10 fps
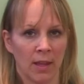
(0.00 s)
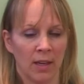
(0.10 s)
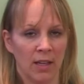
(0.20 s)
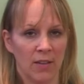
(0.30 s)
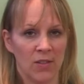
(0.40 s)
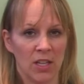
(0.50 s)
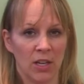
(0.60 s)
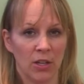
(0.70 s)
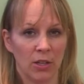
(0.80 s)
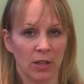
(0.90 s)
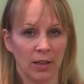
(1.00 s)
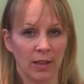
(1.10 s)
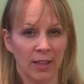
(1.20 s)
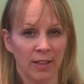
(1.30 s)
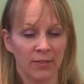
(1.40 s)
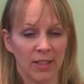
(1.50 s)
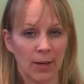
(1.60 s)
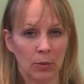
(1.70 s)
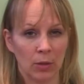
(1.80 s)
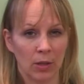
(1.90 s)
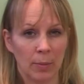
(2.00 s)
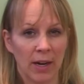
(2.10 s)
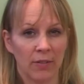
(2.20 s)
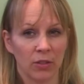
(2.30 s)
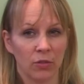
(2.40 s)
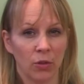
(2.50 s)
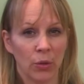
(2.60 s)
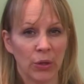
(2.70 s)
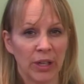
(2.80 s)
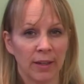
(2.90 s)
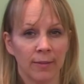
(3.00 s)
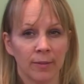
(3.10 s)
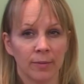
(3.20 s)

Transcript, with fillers: And even here, you can lift up through your pelvic floor,